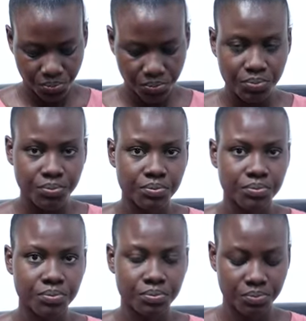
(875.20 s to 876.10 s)

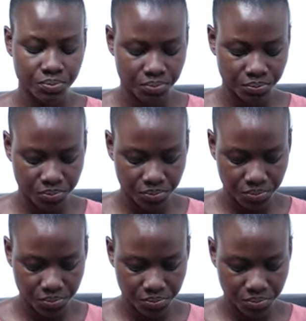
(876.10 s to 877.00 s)

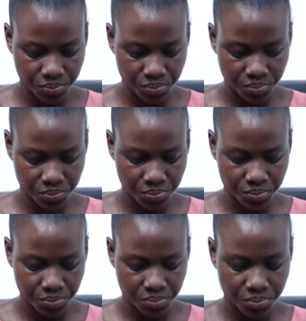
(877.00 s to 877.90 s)

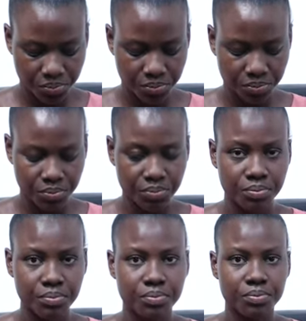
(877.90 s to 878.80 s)

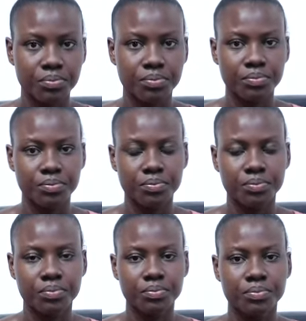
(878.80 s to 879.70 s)

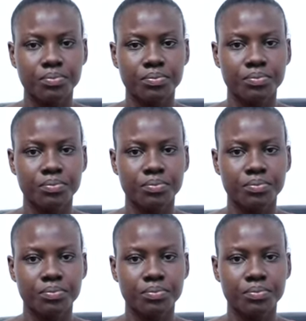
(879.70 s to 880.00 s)
No words are spoken by the person on screen.